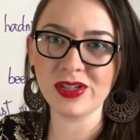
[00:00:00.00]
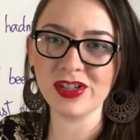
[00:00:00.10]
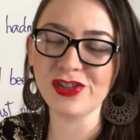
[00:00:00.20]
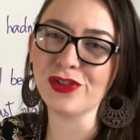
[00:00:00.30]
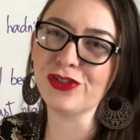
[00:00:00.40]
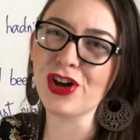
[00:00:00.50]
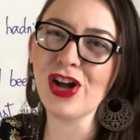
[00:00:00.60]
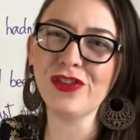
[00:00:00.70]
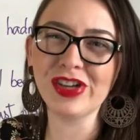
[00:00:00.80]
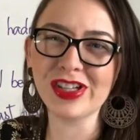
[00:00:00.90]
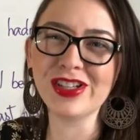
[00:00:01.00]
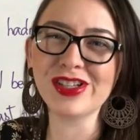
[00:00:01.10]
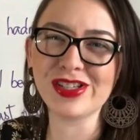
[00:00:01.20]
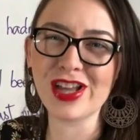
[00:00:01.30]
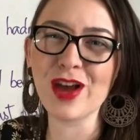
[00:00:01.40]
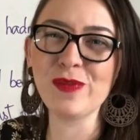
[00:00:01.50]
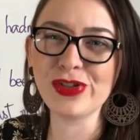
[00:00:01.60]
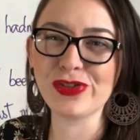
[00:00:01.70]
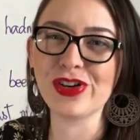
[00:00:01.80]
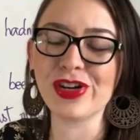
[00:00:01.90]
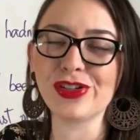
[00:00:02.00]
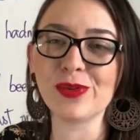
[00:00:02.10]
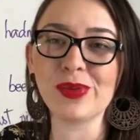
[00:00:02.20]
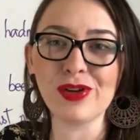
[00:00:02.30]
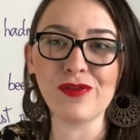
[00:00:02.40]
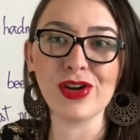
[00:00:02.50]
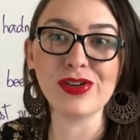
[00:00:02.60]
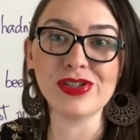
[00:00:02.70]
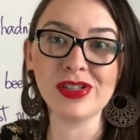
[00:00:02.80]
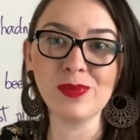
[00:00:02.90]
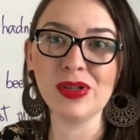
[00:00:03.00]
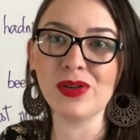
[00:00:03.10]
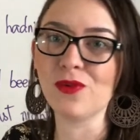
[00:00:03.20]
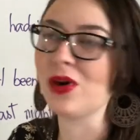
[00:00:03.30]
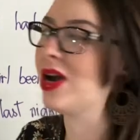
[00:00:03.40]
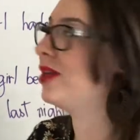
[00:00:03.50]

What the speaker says: So not really the same structure, but a very similar one.